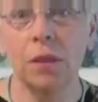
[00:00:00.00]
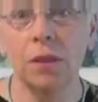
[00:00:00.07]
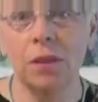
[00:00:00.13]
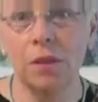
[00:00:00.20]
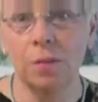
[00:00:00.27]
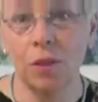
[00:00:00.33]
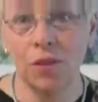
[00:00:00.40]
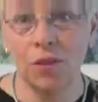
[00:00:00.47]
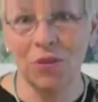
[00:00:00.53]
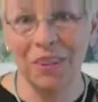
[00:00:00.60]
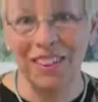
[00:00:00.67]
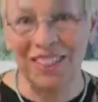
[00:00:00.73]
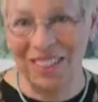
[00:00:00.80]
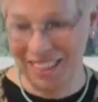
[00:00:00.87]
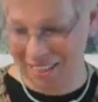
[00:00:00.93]
a little
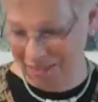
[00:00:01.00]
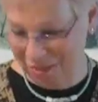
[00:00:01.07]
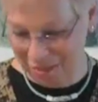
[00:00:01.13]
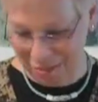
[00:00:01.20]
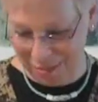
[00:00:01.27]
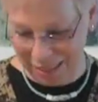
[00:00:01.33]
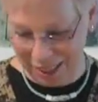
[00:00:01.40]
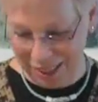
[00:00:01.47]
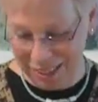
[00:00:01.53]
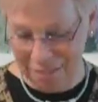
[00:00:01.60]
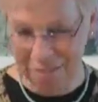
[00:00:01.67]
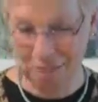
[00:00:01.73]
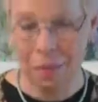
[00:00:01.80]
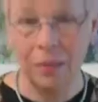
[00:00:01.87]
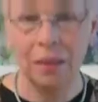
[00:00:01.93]
demonstration,
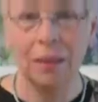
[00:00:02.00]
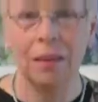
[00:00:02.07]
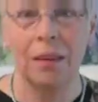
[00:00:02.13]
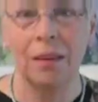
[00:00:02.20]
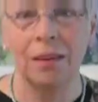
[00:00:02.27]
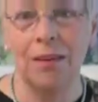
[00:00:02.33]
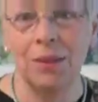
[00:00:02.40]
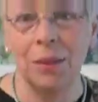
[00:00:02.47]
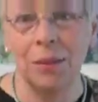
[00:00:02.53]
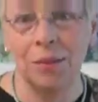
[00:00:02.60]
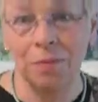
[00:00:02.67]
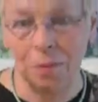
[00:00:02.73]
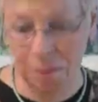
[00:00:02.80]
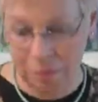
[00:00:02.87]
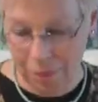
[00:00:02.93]
right?
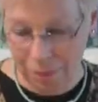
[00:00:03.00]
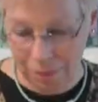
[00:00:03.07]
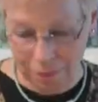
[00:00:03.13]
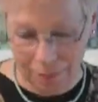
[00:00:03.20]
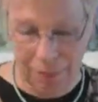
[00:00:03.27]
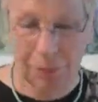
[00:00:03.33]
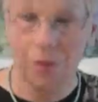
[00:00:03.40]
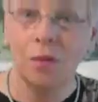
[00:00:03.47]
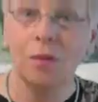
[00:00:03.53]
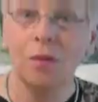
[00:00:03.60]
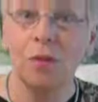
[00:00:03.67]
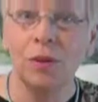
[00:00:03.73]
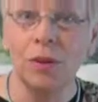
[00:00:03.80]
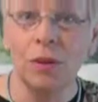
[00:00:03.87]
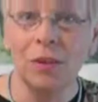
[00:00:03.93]
So
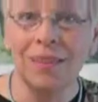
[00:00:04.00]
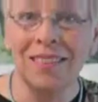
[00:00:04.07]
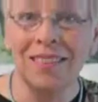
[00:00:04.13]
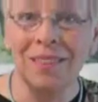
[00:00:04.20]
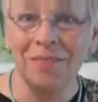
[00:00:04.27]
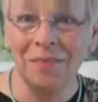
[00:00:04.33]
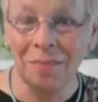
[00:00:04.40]
first,